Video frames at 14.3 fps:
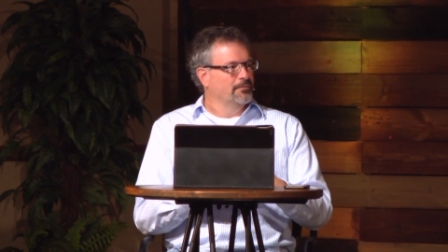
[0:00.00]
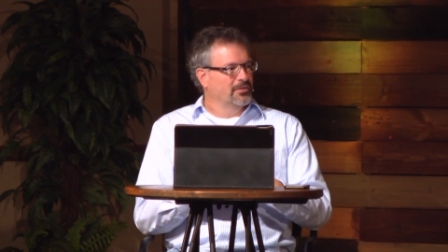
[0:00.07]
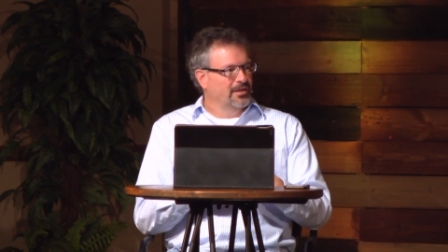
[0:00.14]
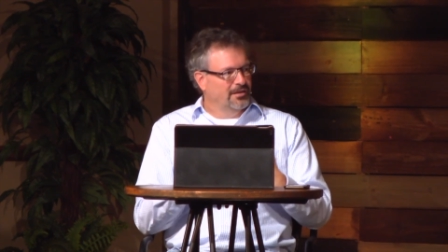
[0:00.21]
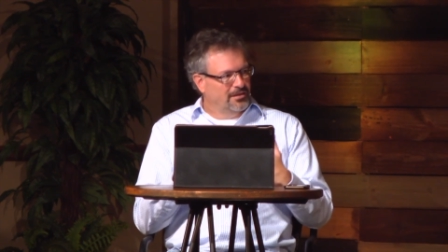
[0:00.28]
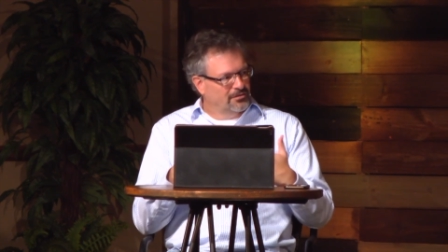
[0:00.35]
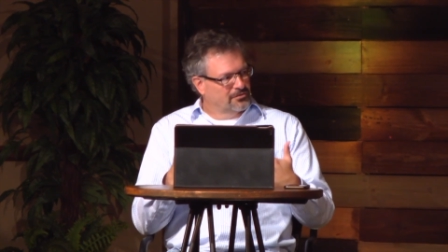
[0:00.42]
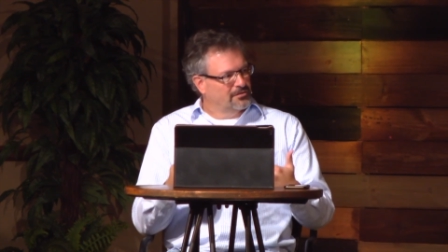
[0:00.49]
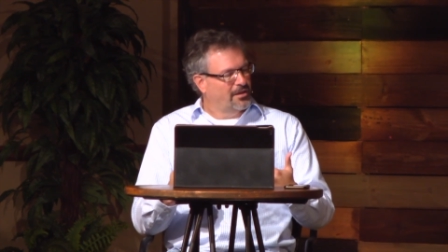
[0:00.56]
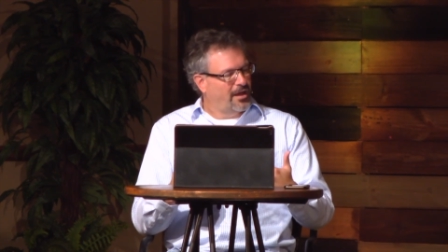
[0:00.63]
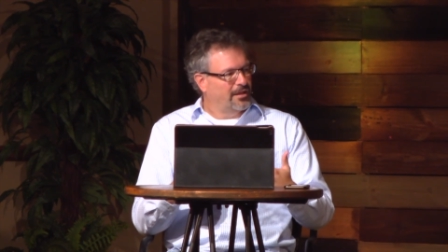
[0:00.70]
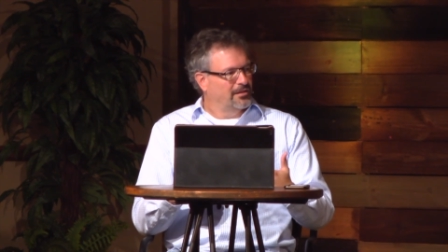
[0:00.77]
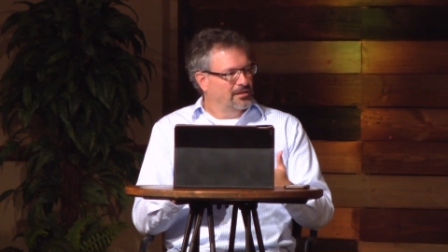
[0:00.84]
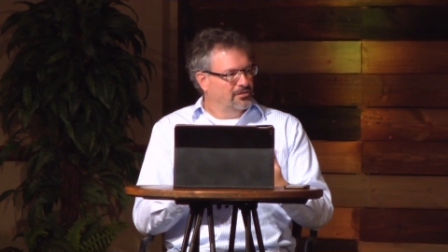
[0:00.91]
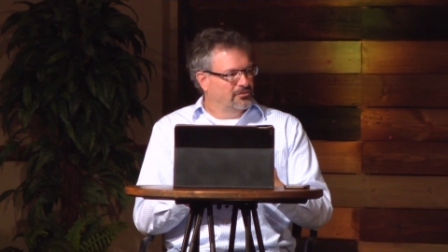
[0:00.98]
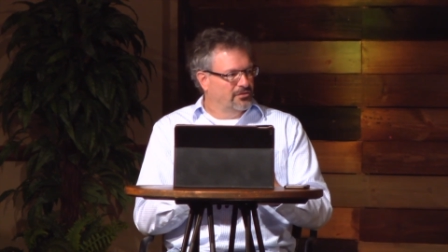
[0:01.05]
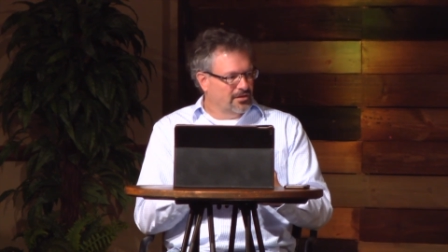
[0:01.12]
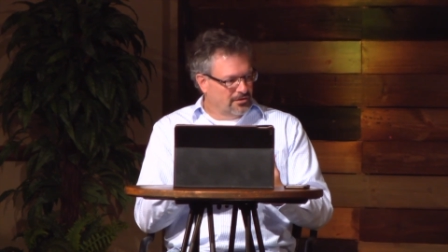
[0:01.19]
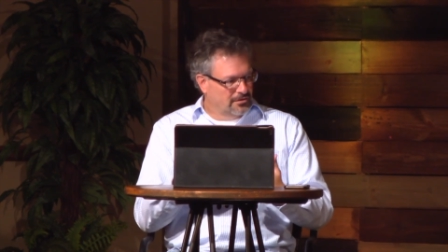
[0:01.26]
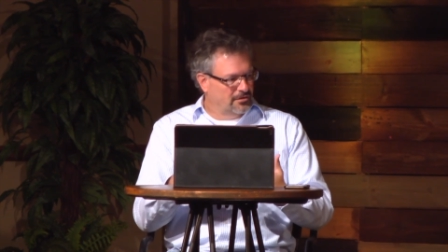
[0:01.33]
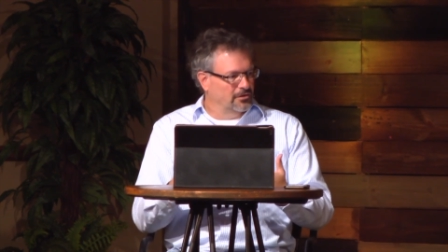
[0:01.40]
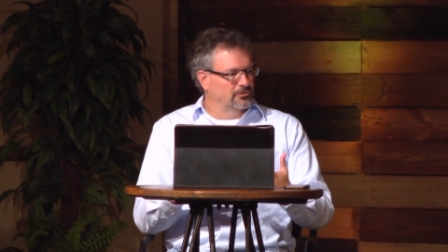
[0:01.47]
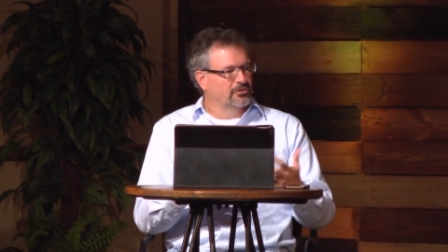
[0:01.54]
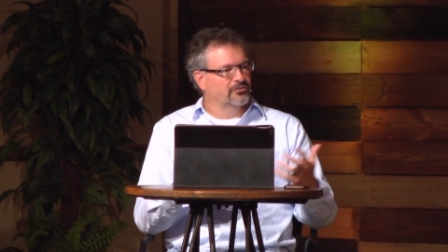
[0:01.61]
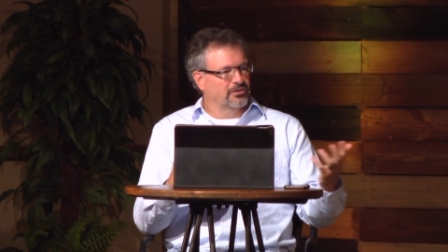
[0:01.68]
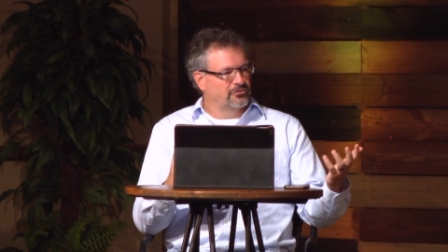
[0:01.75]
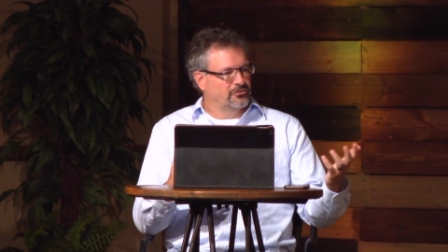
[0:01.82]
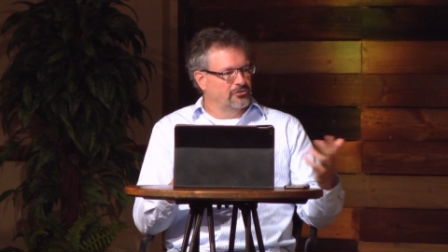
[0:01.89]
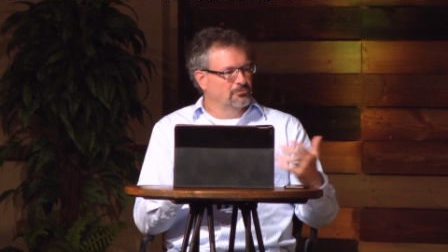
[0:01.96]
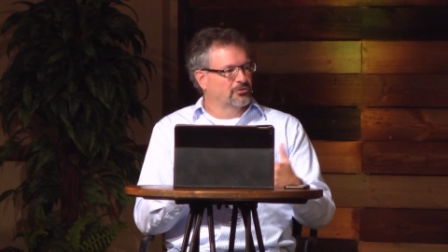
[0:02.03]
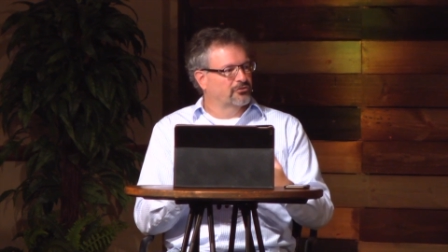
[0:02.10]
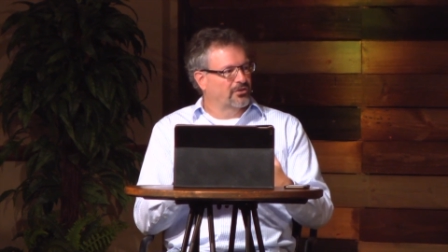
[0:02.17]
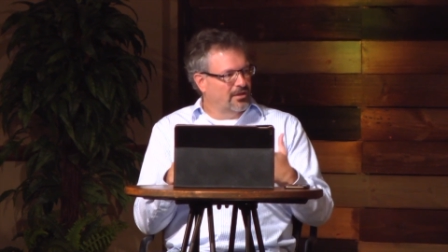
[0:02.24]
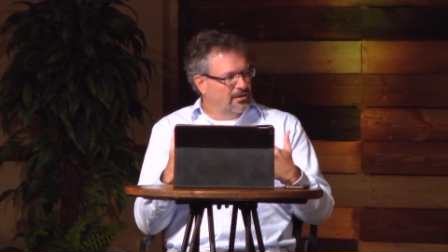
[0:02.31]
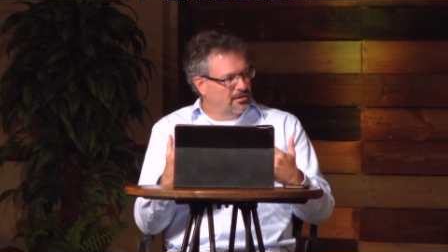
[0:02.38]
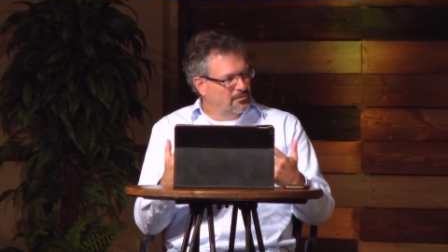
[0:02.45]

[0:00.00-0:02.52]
it is knowledge that grows us, as you were saying.